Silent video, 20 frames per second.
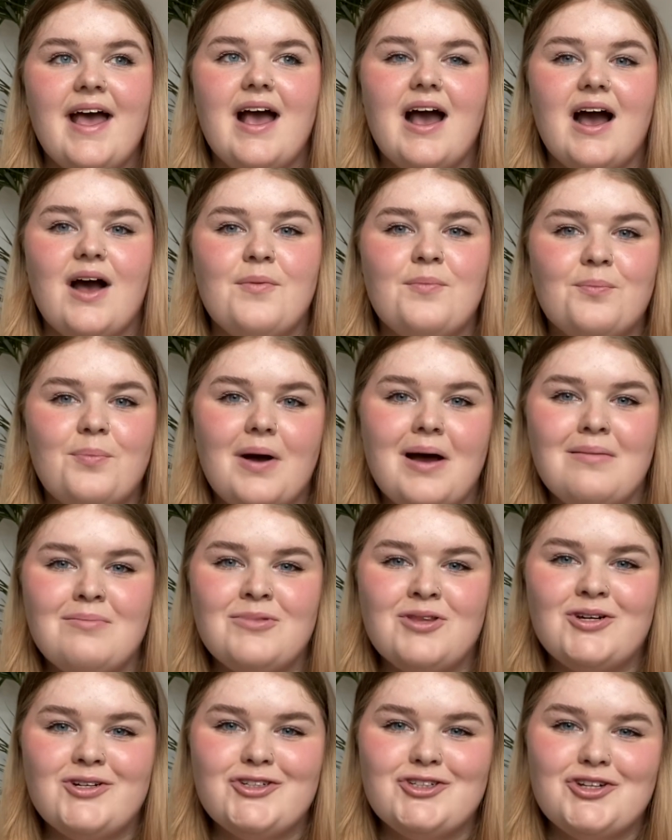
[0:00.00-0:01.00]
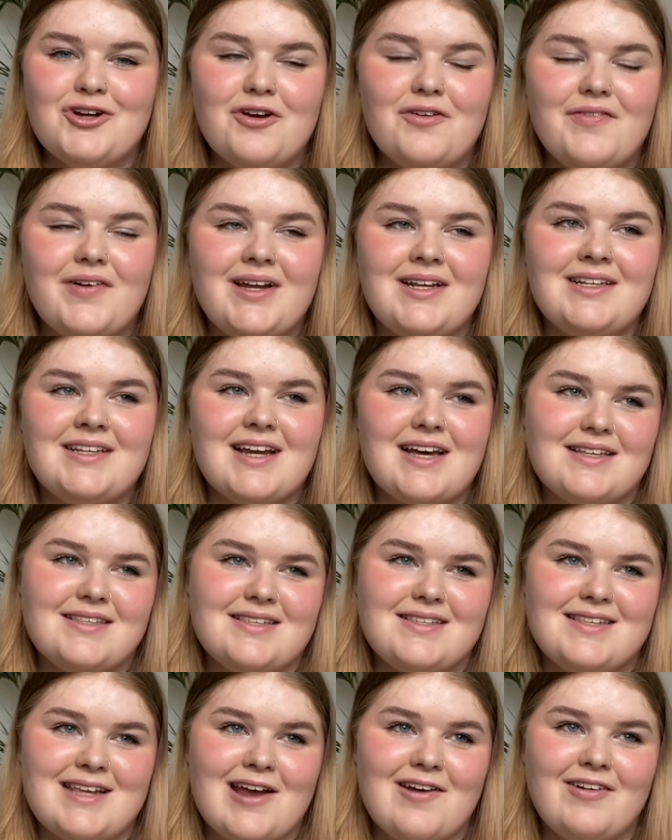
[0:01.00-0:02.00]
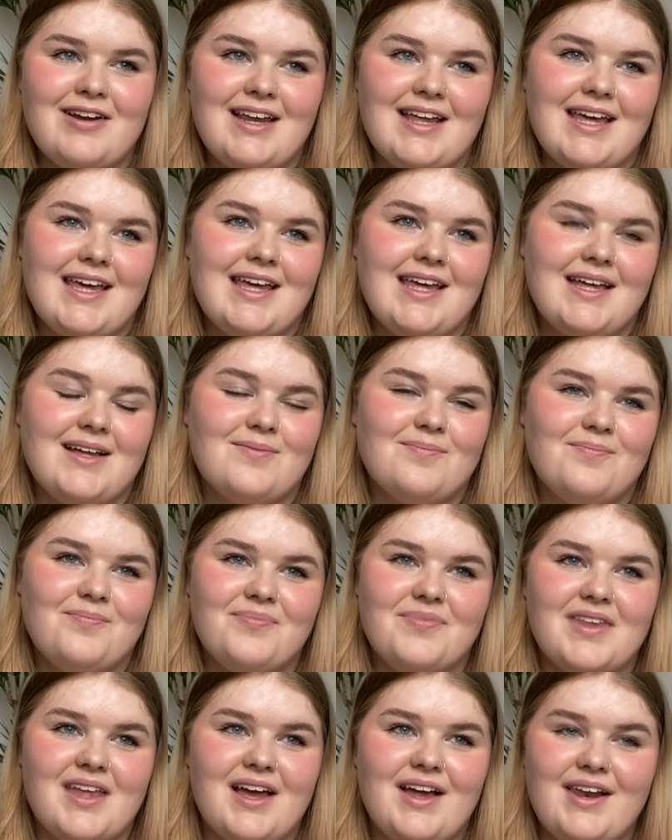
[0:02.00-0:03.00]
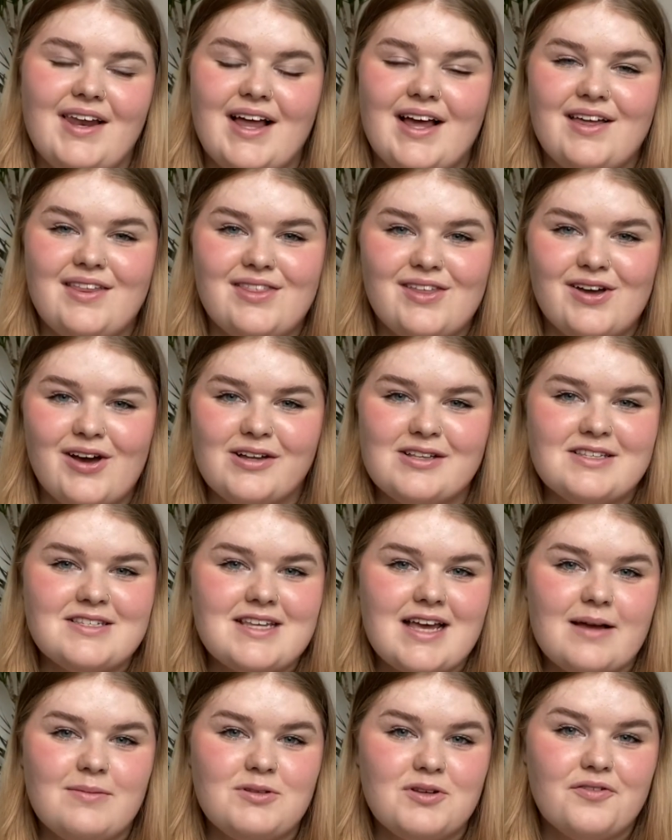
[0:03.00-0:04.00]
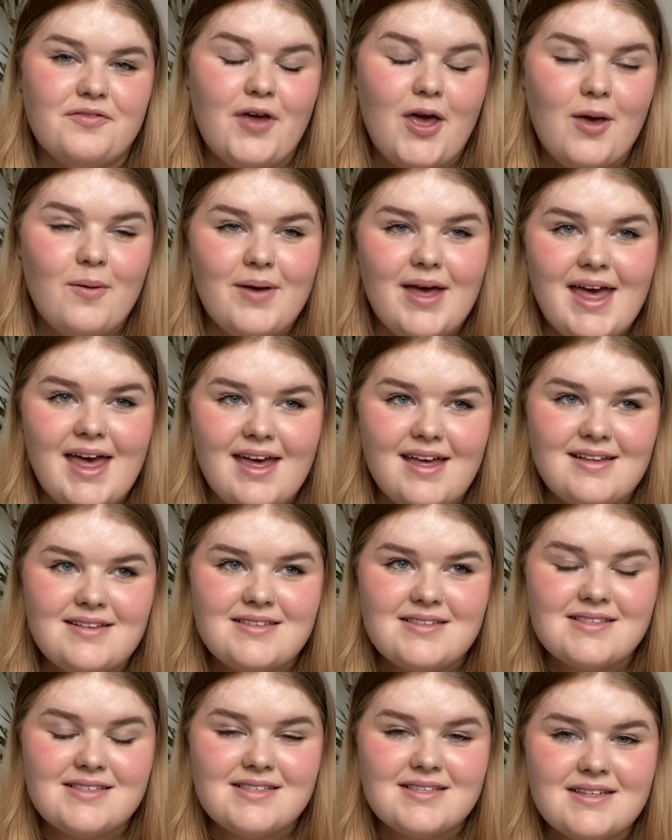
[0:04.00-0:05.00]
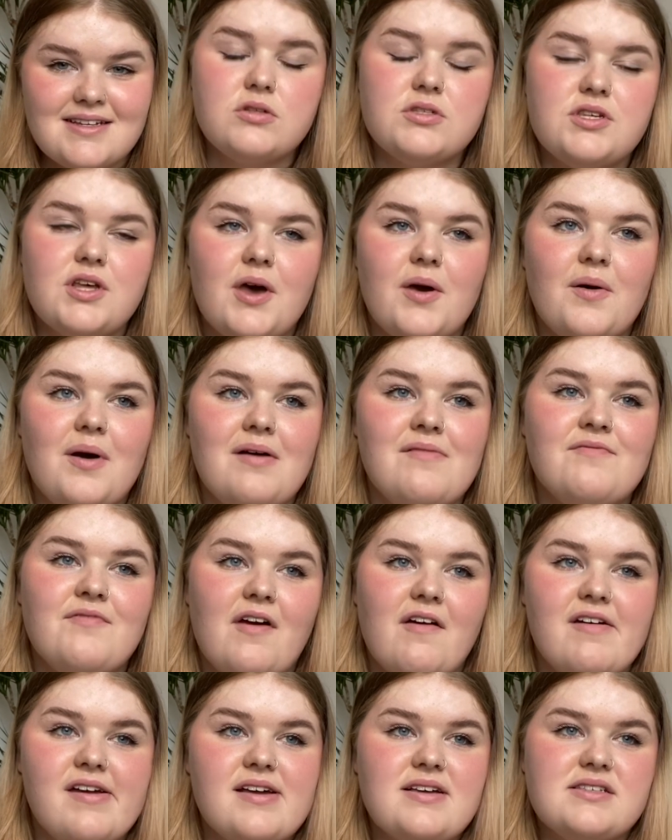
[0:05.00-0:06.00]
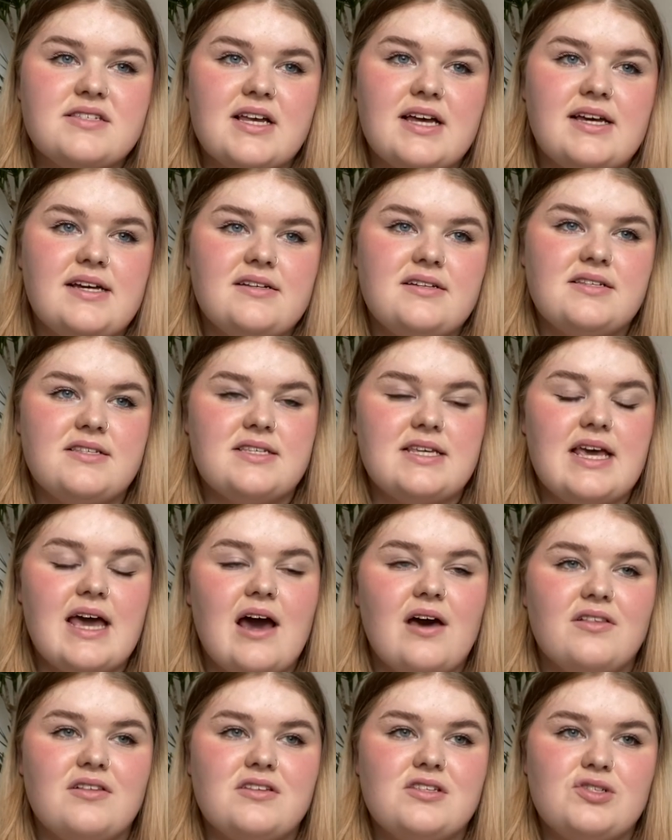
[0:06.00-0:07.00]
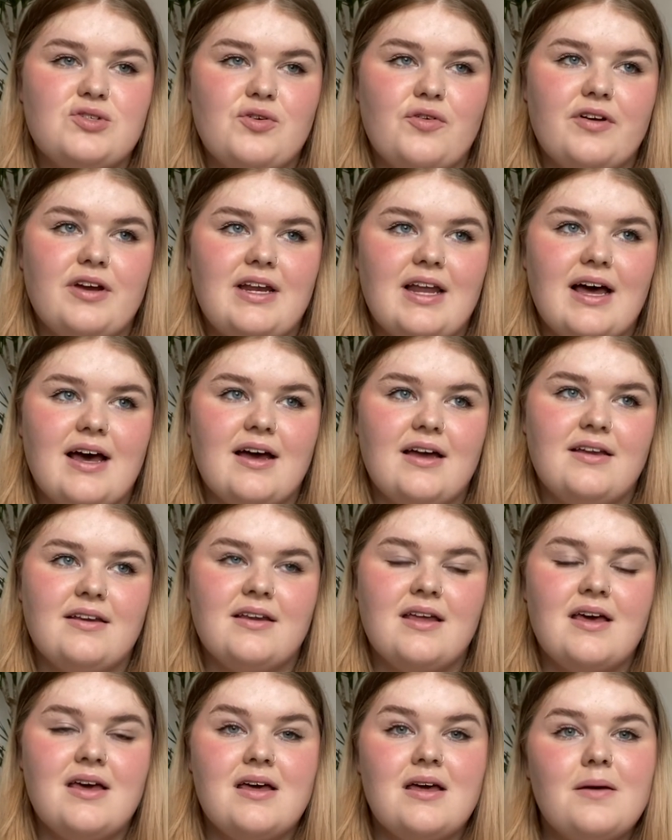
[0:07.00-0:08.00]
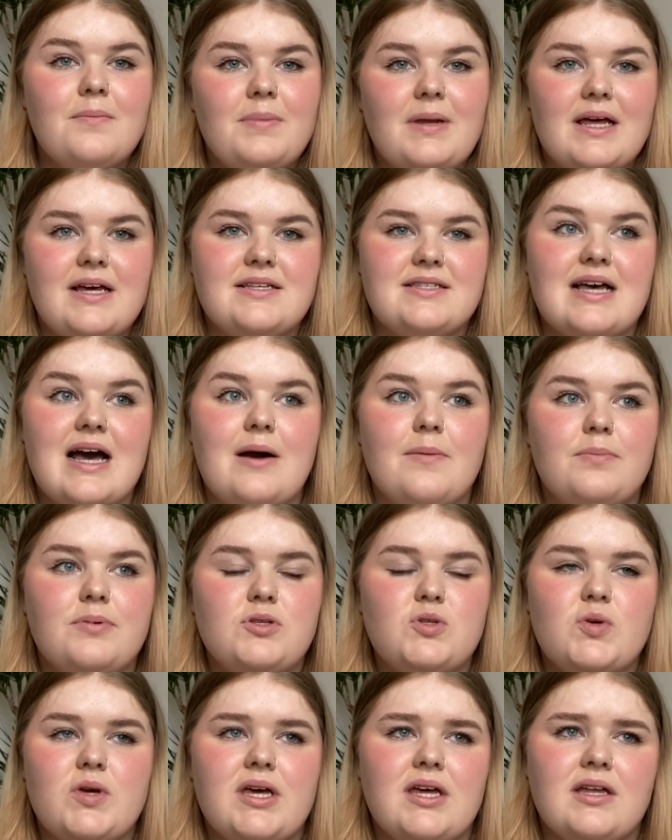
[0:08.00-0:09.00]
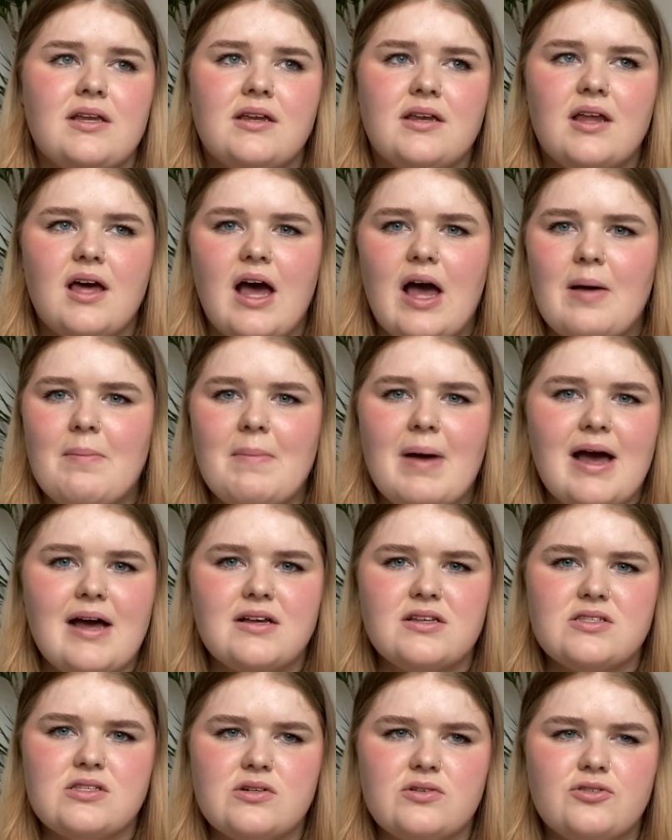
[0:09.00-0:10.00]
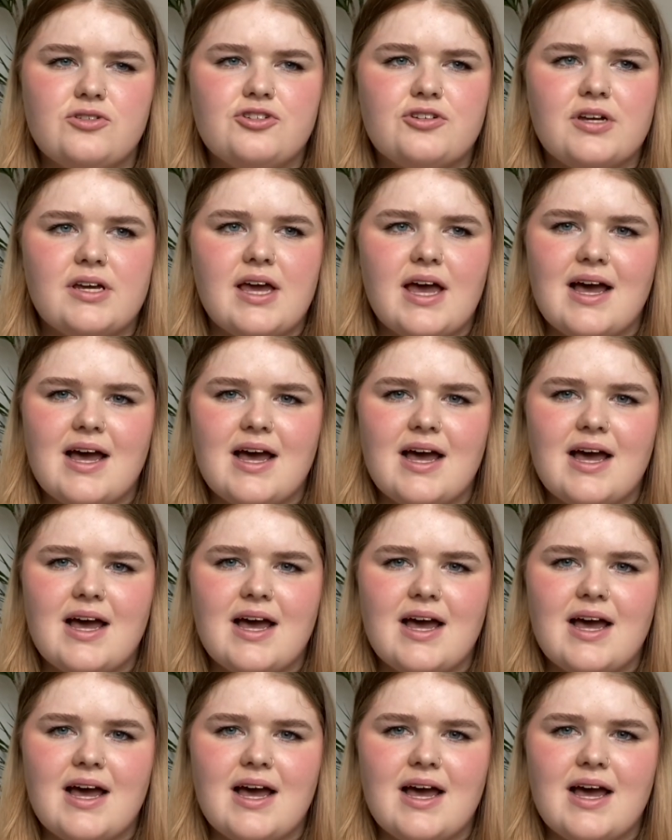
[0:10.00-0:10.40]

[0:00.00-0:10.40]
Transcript: but I'm not sure if I necessarily like the concept of who it is. Also, I'm very excited to see how the storyline plays out between Max, Audrey